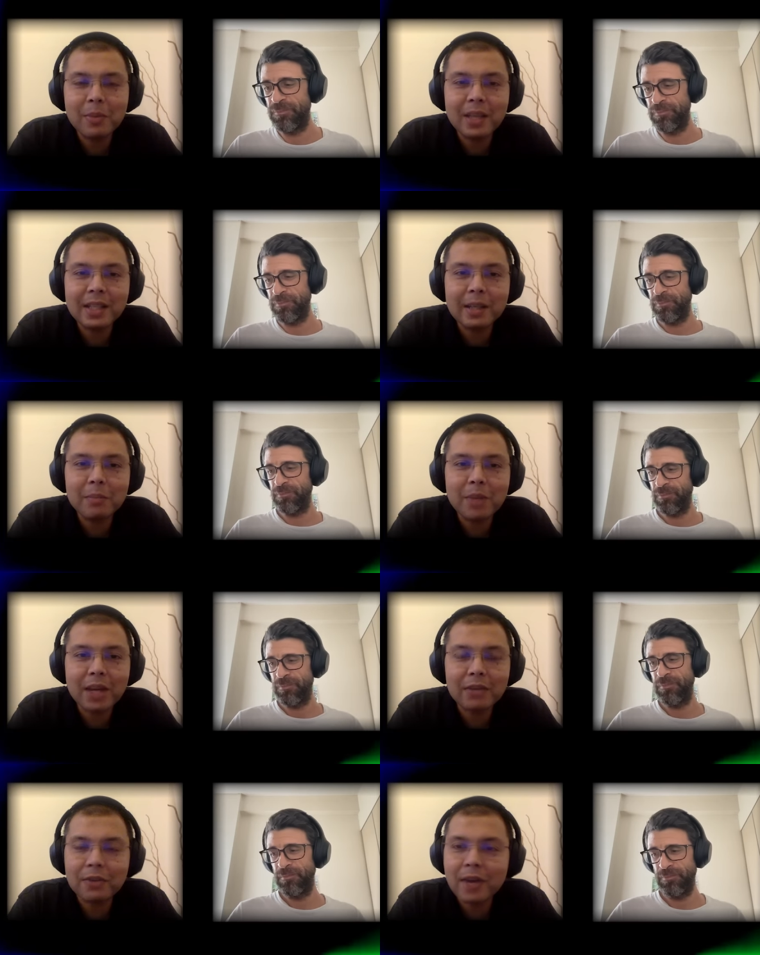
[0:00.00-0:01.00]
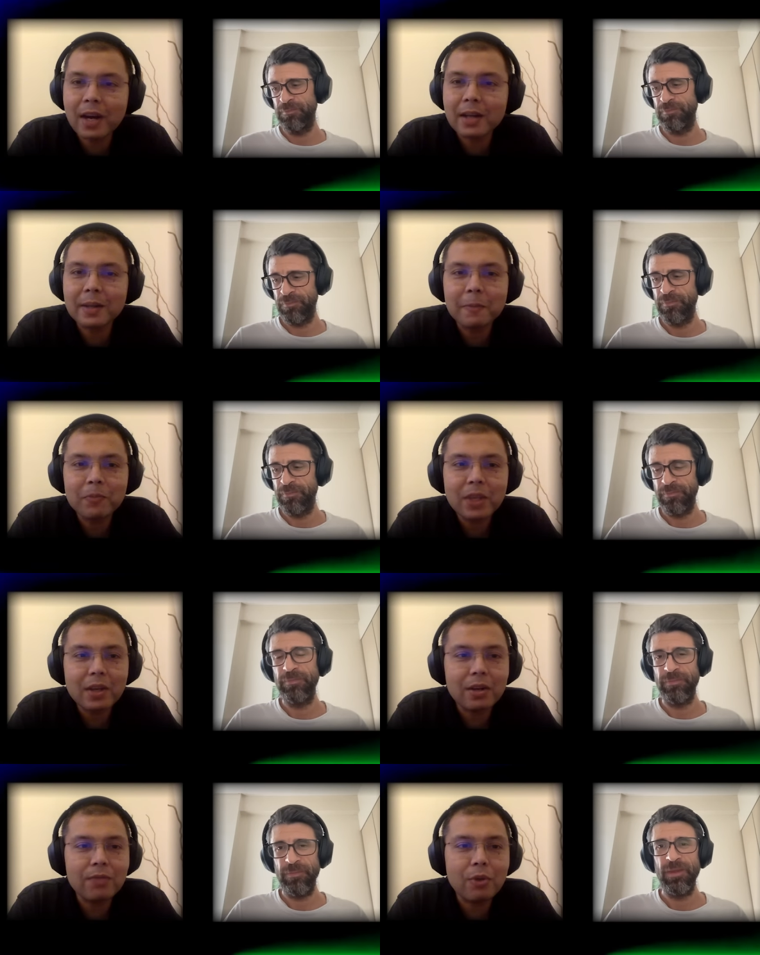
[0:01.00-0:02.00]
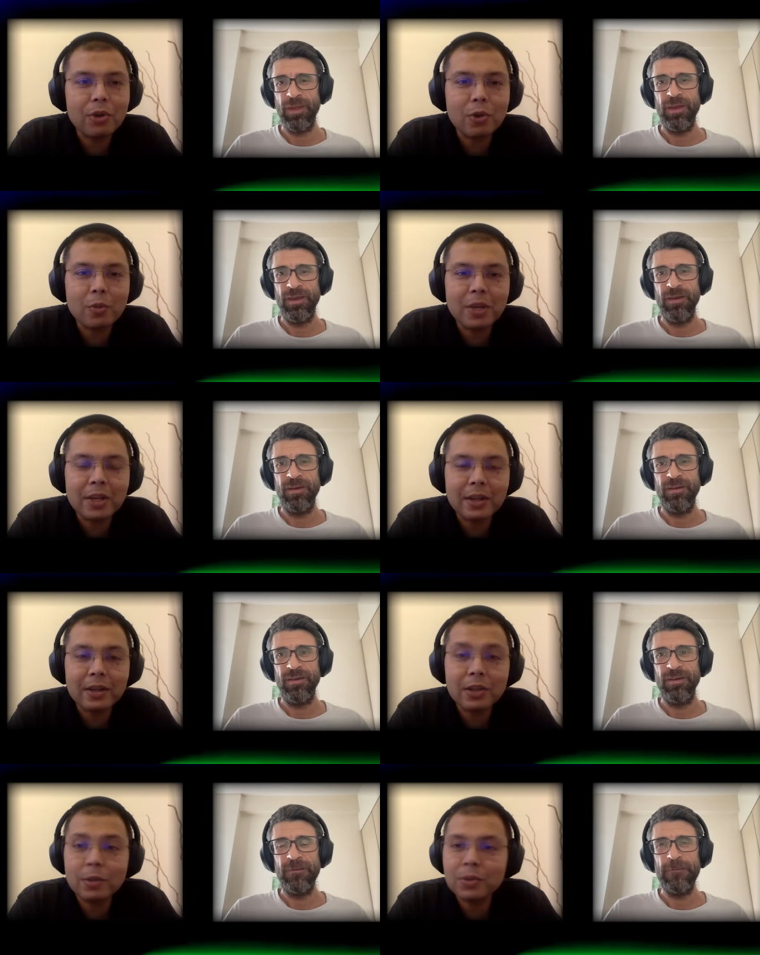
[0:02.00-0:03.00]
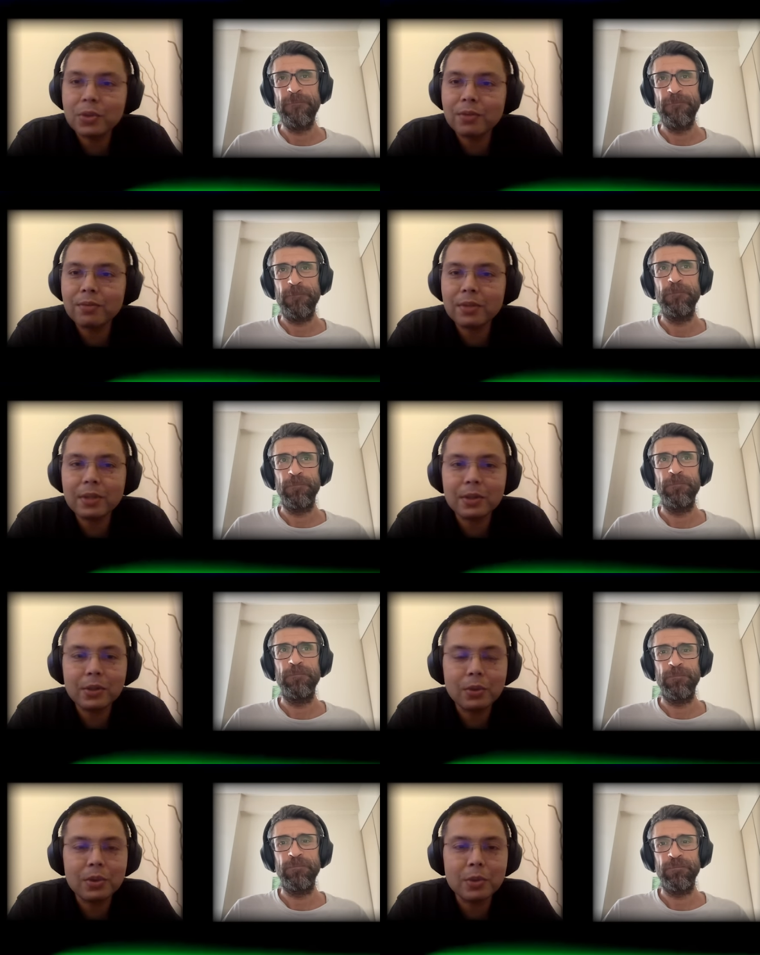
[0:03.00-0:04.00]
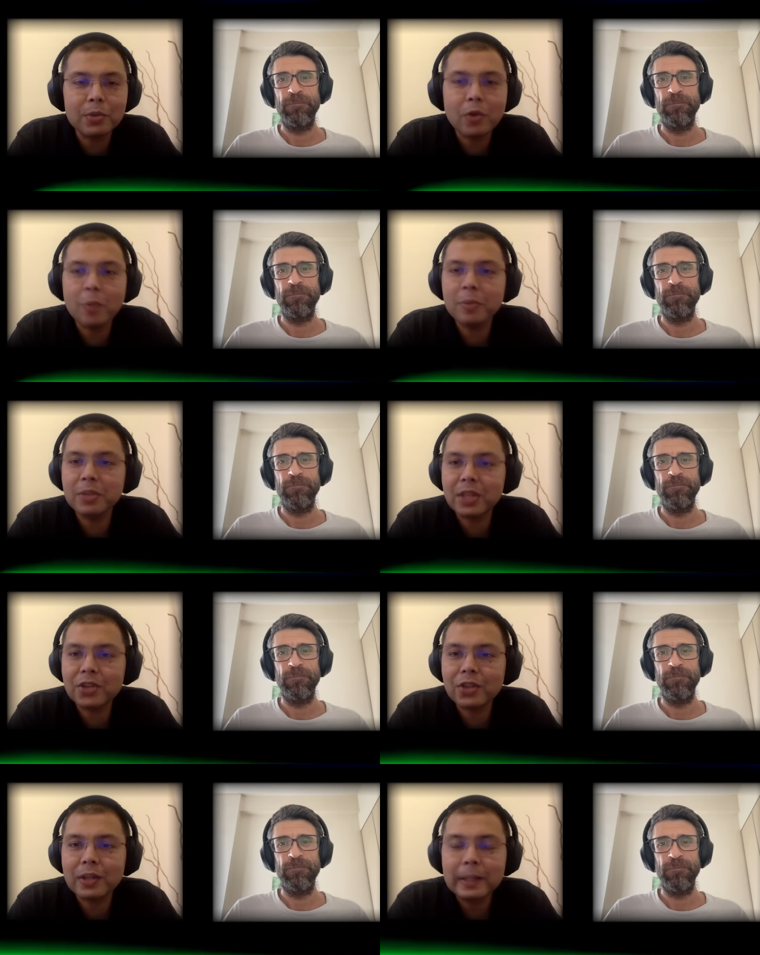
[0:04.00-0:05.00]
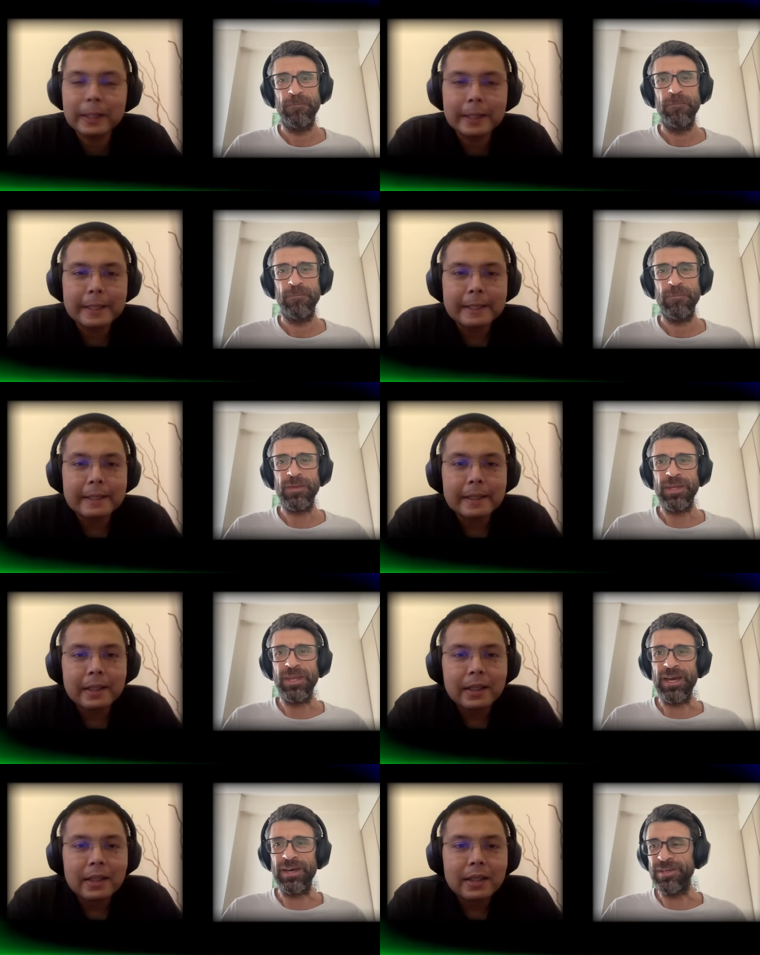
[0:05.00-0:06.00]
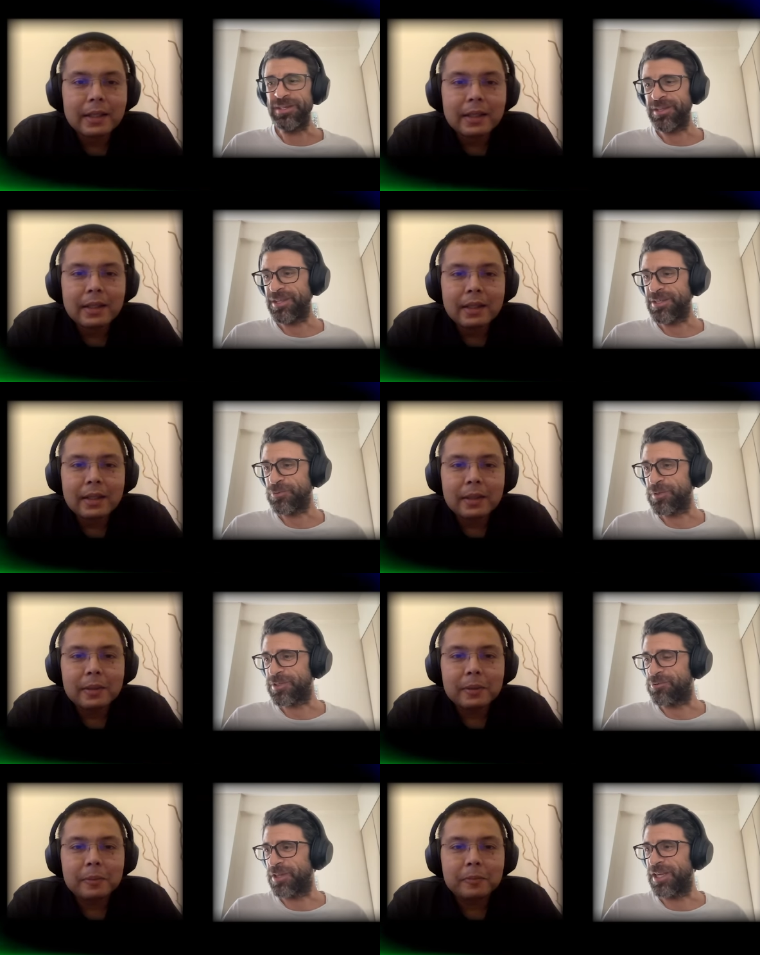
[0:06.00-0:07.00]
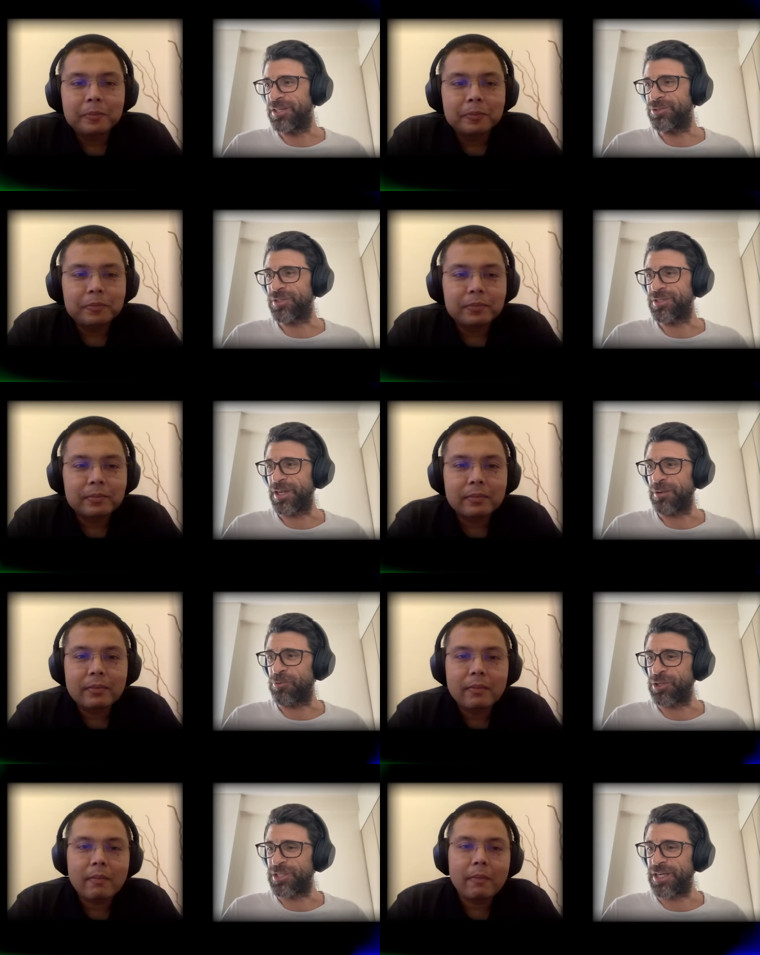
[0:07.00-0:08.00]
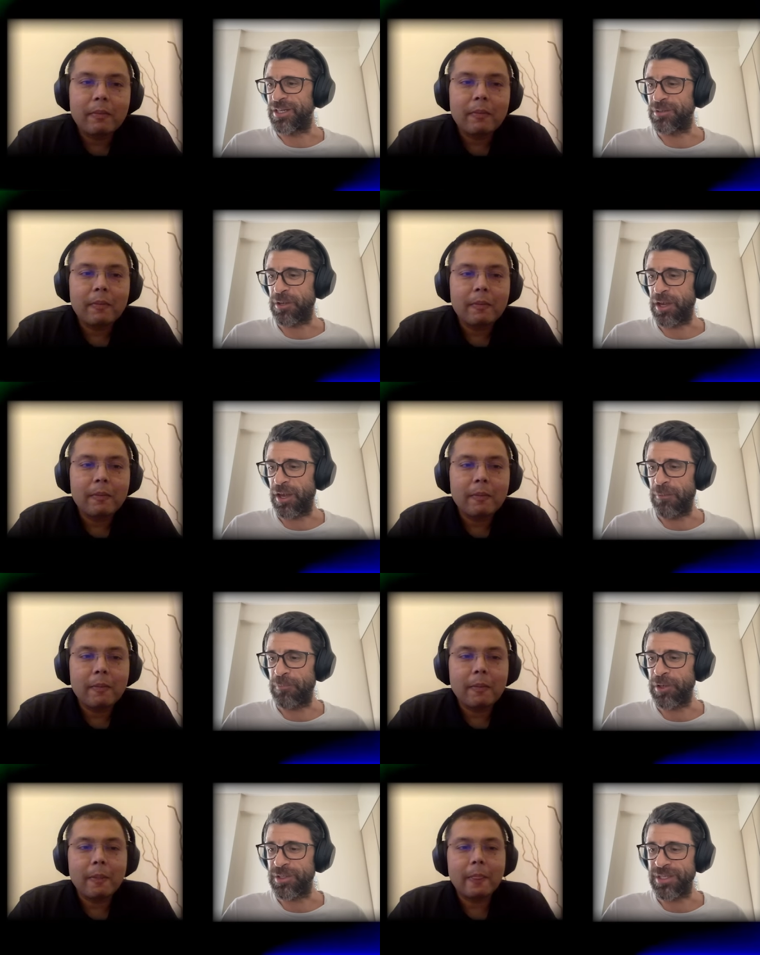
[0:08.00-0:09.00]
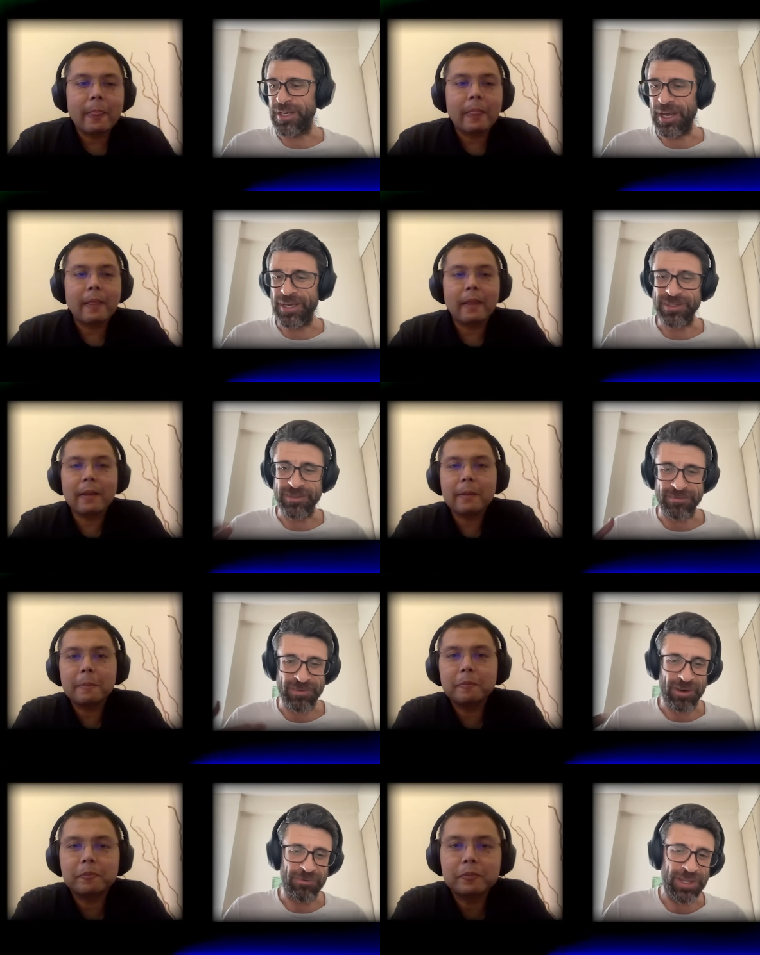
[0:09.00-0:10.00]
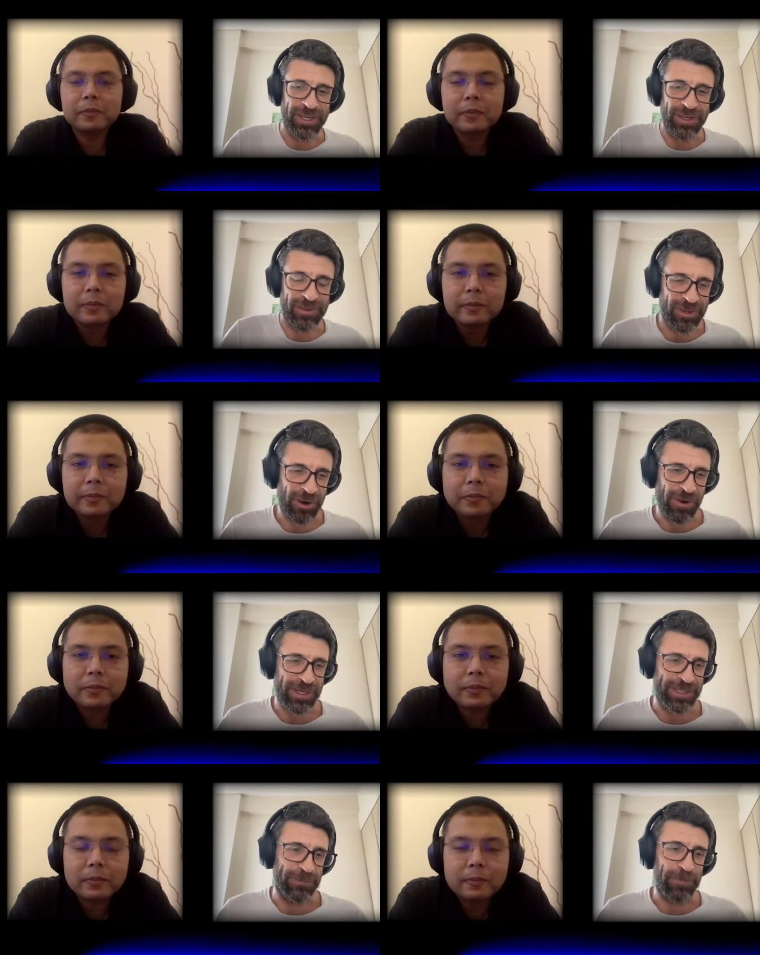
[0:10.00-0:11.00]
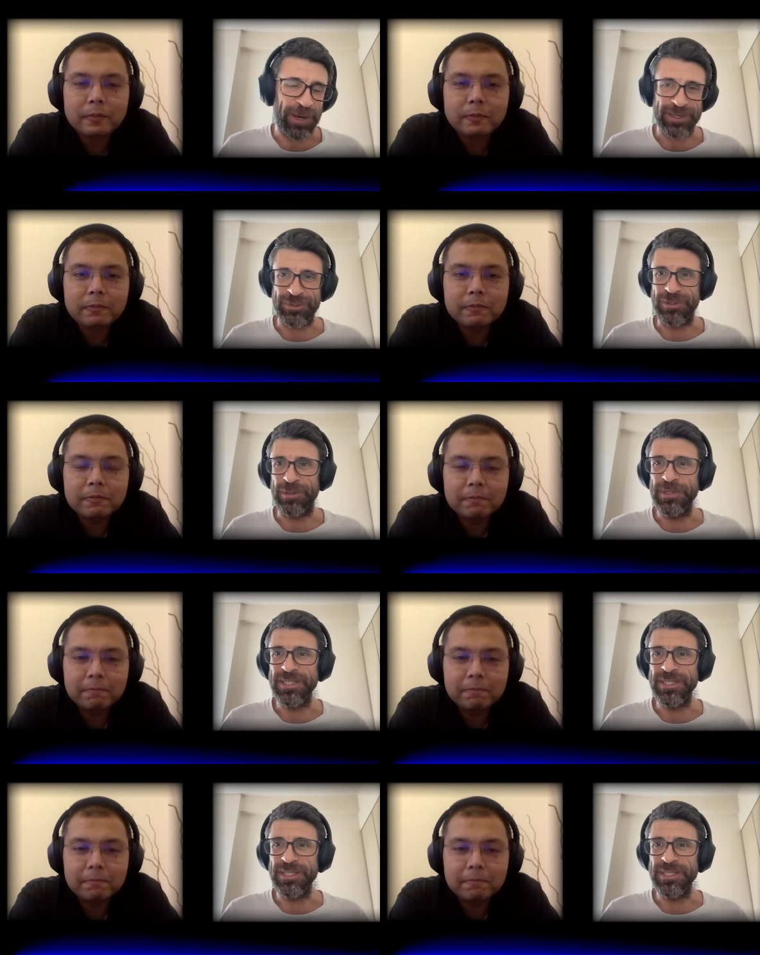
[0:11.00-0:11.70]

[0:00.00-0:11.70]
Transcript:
Speaker 1: uh, the amazing impact you had uh, for Tokopedia in terms of you know in terms of optimization.
Speaker 2: Yeah, this this was a really interesting project um, because it has a really direct impact on the